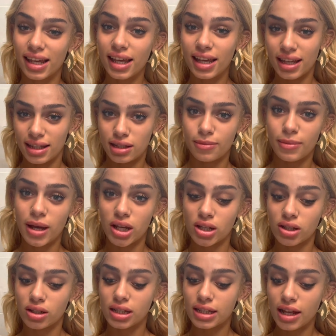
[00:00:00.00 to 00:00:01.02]
it is
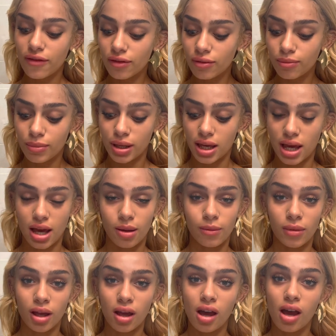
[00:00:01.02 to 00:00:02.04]
about 7
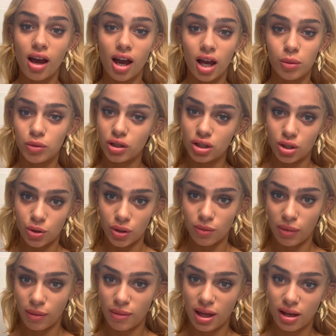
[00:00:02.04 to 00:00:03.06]
p.m. I'm just doing
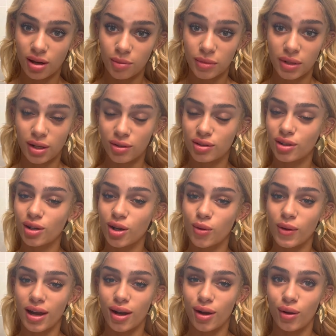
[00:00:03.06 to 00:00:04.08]
my makeup now to go
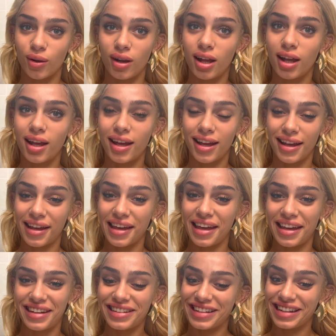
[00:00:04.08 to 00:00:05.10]
out
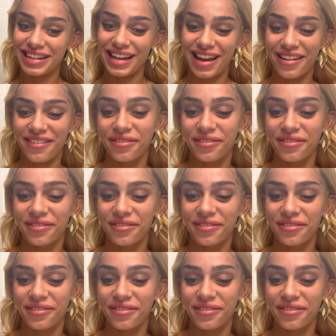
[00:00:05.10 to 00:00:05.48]
and yeah.